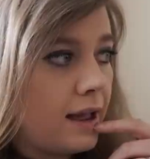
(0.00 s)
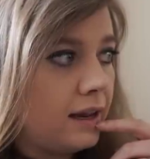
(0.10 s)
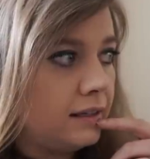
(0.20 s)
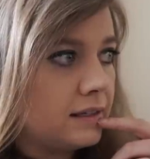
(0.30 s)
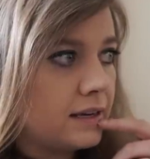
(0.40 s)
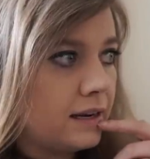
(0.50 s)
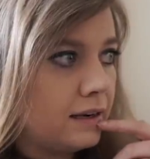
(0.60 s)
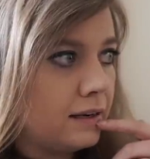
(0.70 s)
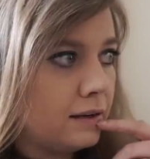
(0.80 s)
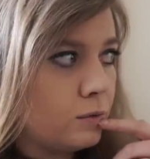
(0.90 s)
and
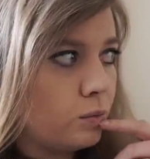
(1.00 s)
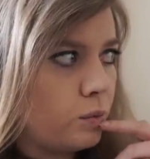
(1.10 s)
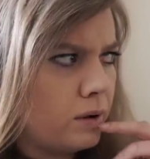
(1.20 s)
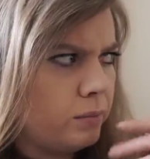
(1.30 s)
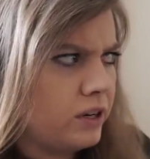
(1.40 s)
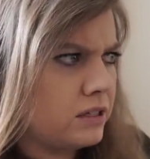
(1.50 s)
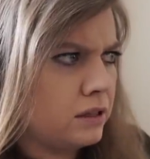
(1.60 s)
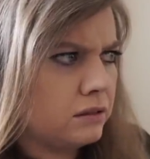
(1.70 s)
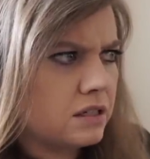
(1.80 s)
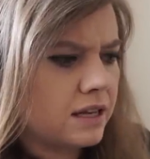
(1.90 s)
uh, one
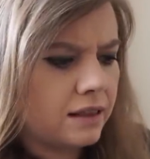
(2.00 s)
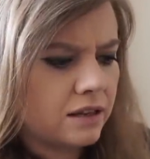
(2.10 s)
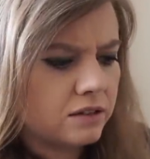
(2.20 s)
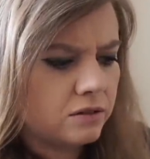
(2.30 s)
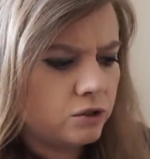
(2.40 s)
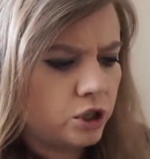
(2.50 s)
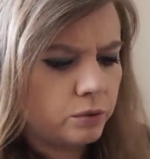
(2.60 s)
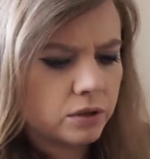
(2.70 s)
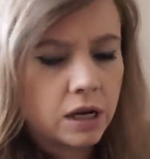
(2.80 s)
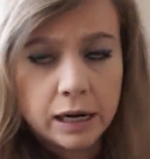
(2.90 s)
person said that she
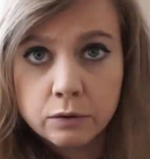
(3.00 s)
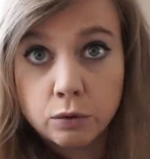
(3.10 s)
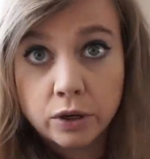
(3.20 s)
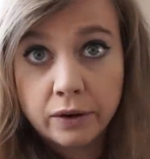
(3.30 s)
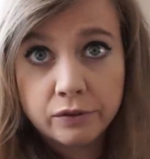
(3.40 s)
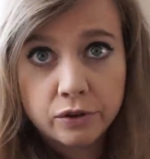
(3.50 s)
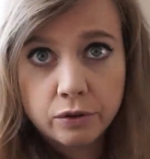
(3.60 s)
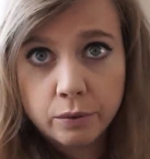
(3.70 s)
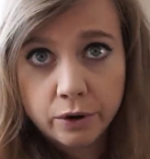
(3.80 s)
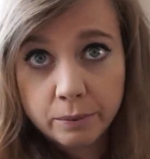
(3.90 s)
was kind of walking through
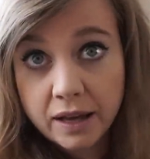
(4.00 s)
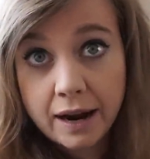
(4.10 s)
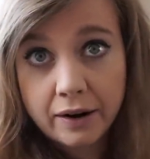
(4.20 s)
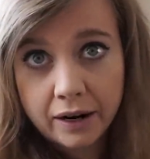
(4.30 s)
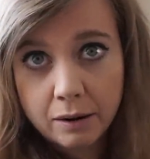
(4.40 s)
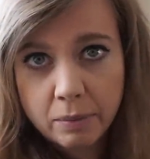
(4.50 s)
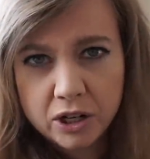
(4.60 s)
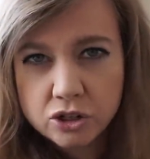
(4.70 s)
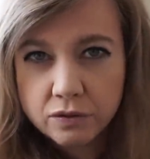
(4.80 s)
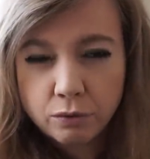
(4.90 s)
the room carrying a
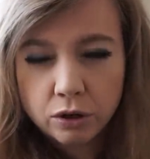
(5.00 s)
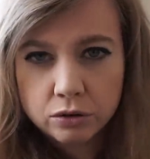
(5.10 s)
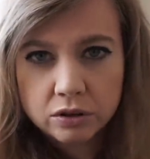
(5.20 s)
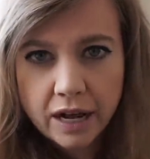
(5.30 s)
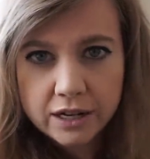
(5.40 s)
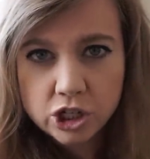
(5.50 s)
bunch of what looked like